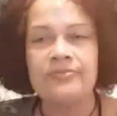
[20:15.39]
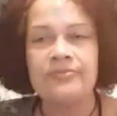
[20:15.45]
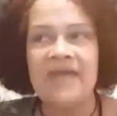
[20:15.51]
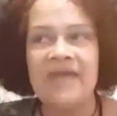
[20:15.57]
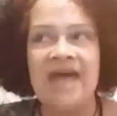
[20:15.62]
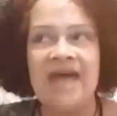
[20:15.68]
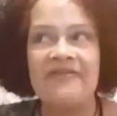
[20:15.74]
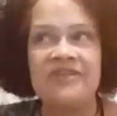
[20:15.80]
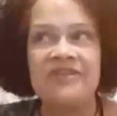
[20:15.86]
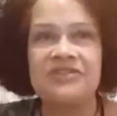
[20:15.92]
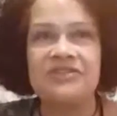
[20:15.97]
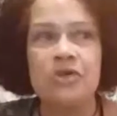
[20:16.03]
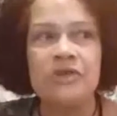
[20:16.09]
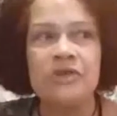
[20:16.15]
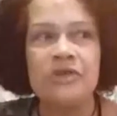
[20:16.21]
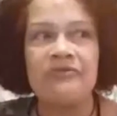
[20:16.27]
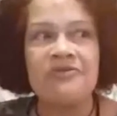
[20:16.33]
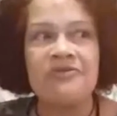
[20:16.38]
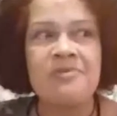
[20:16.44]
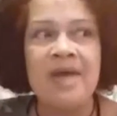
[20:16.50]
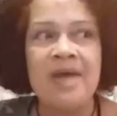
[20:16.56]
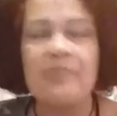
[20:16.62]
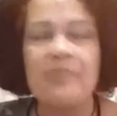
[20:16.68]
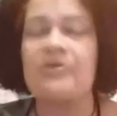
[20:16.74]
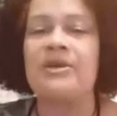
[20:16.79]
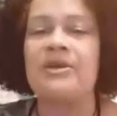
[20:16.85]
Half of us don't even
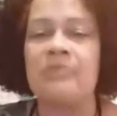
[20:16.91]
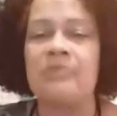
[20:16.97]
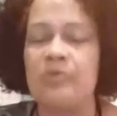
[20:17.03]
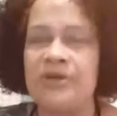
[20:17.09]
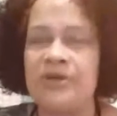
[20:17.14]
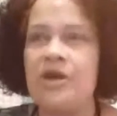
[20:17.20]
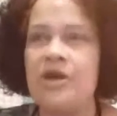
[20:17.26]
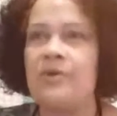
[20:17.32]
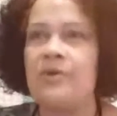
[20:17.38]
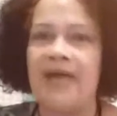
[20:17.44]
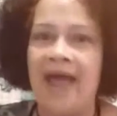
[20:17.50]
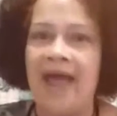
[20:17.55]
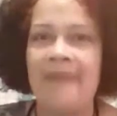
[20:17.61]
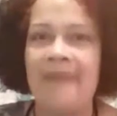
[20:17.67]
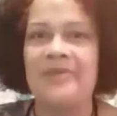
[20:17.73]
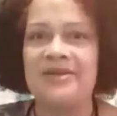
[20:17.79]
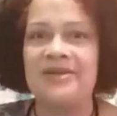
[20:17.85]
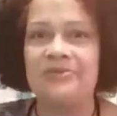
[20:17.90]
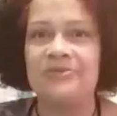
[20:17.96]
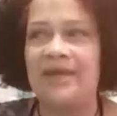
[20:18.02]
remember it, but we know it happened.